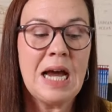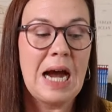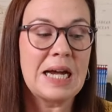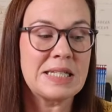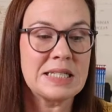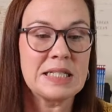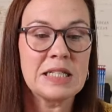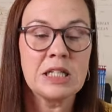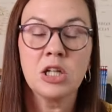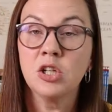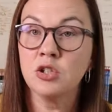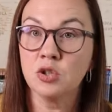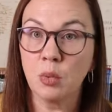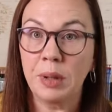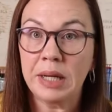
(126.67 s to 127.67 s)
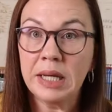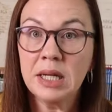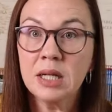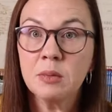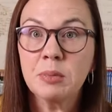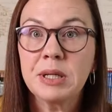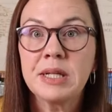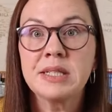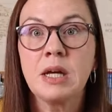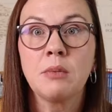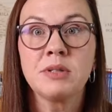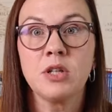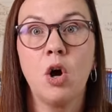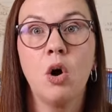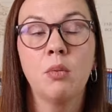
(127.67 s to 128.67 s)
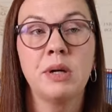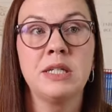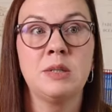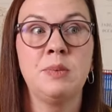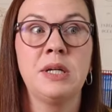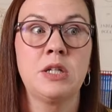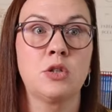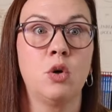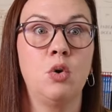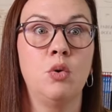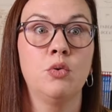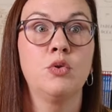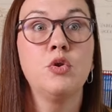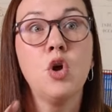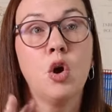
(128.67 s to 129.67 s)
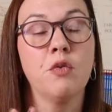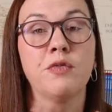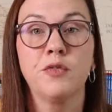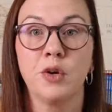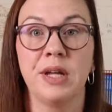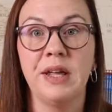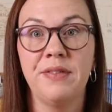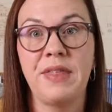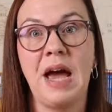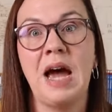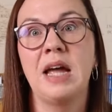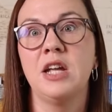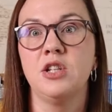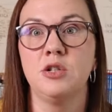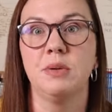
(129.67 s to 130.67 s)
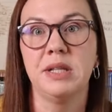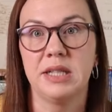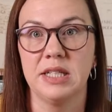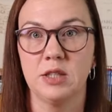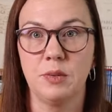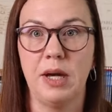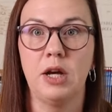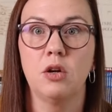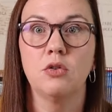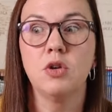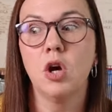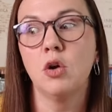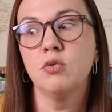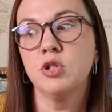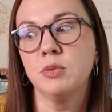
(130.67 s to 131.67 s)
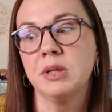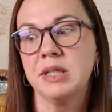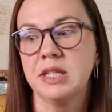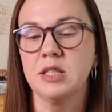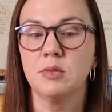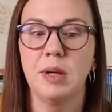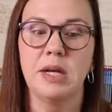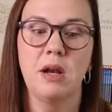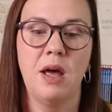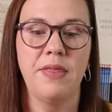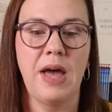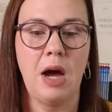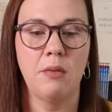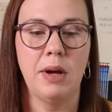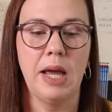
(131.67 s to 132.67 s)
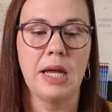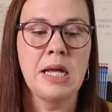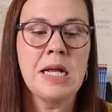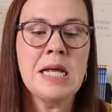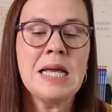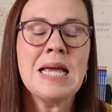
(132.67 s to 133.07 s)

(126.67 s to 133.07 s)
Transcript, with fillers: I didn't enjoy it because I was always being told, no, forget that and do it this way, or no, do it this way, not that way.